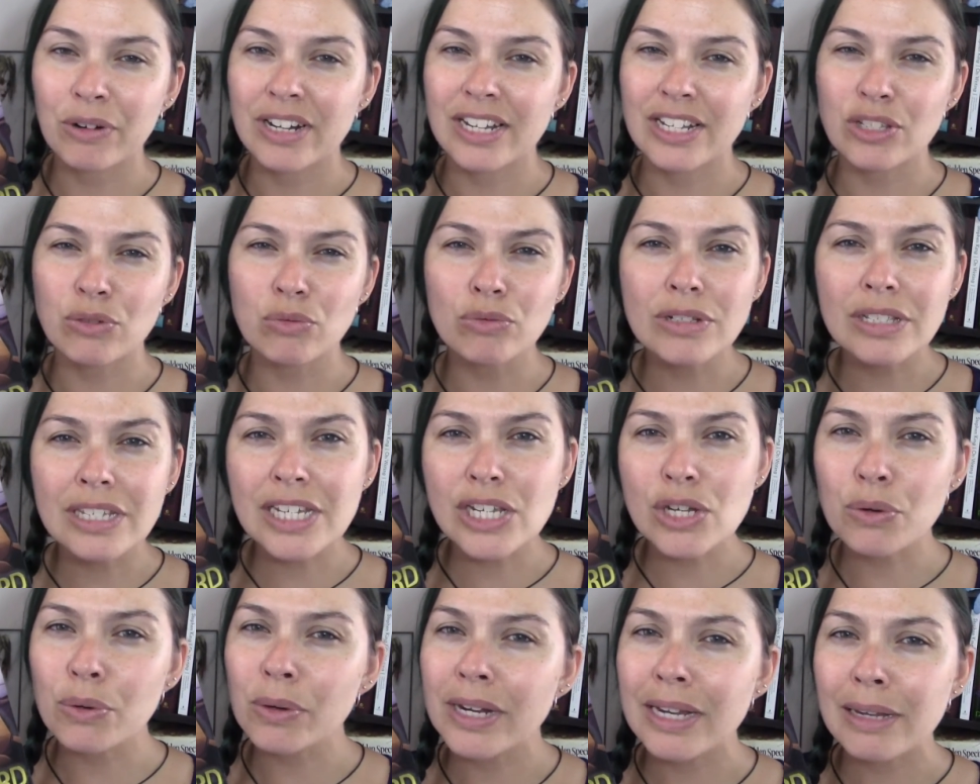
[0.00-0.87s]
where he's
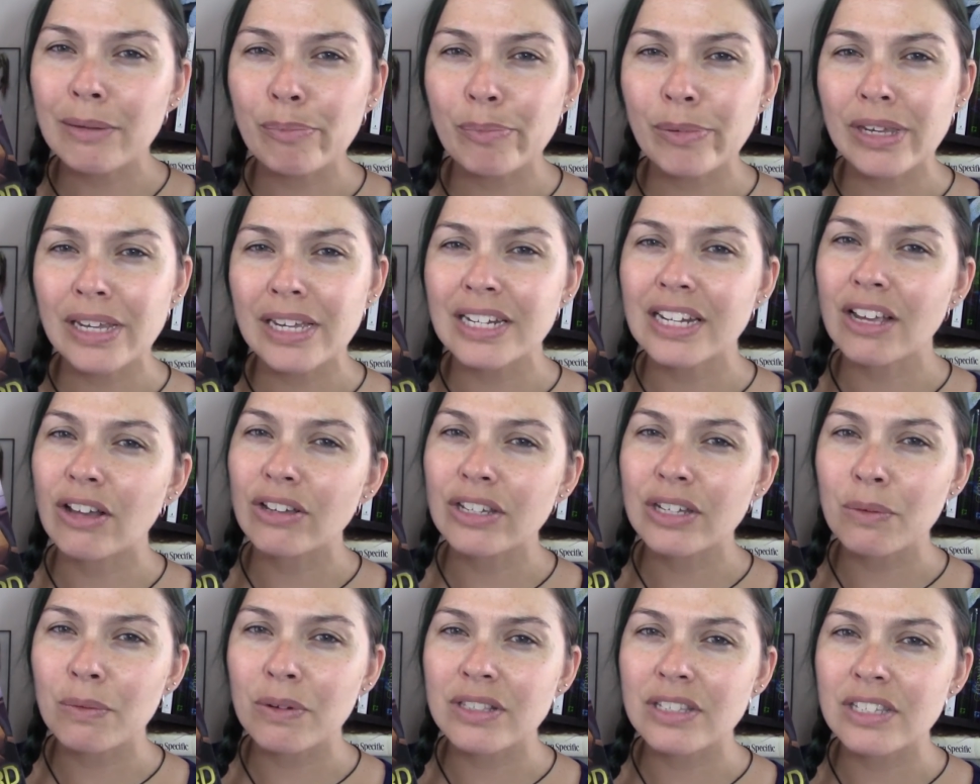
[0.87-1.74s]
really creepy and
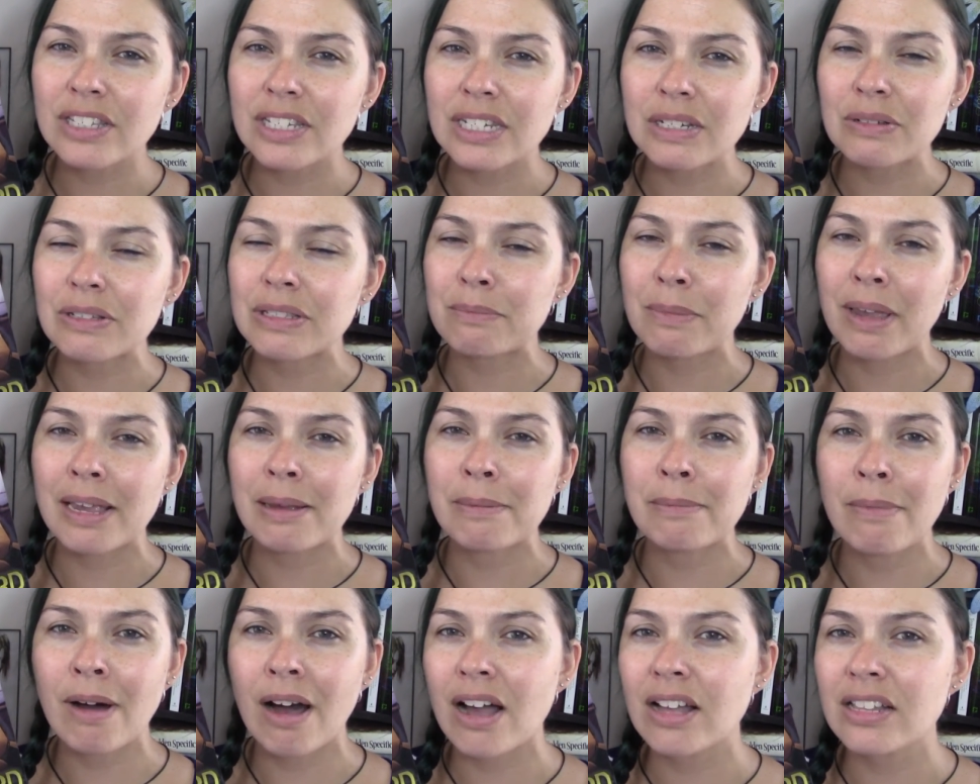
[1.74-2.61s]
all he wants to do is
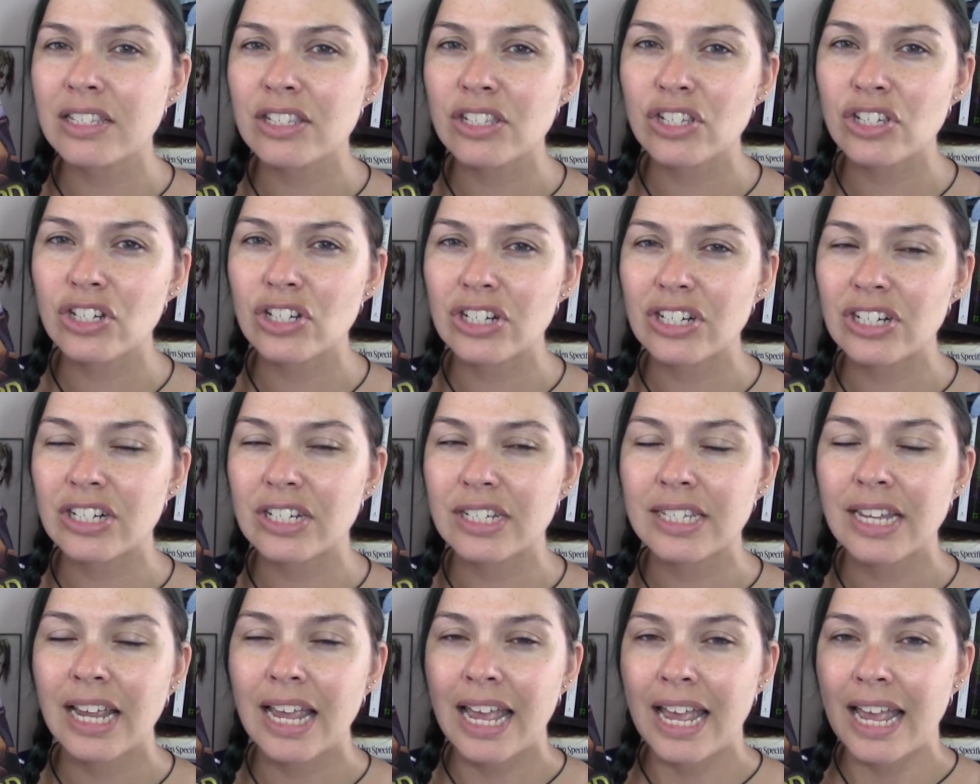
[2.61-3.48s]
make
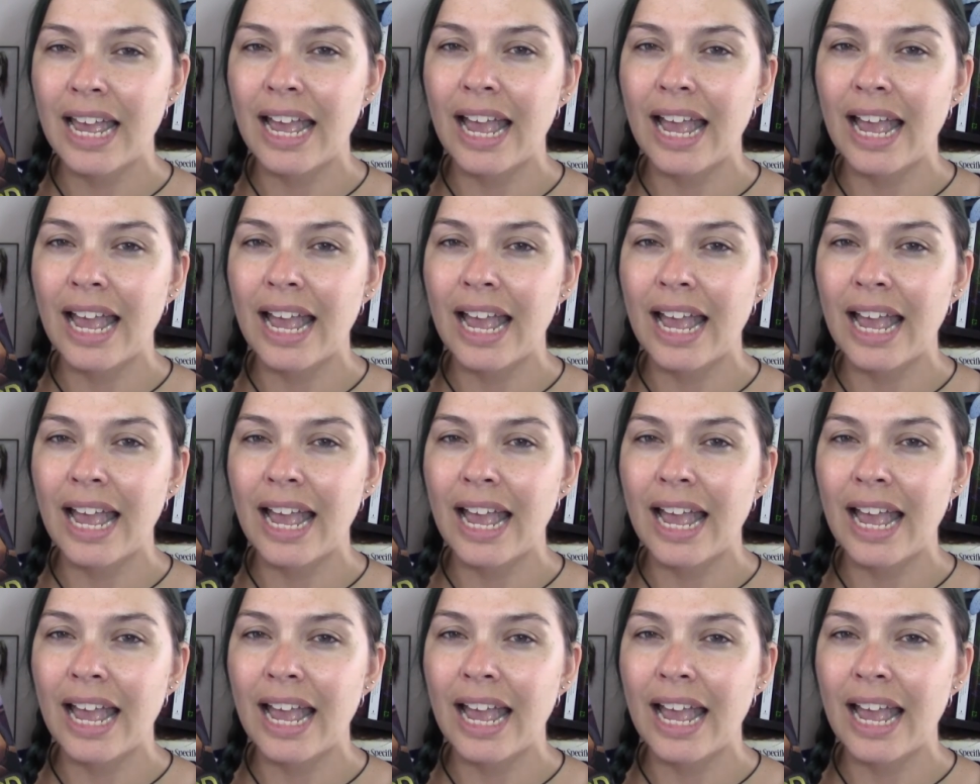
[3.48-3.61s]
monsters,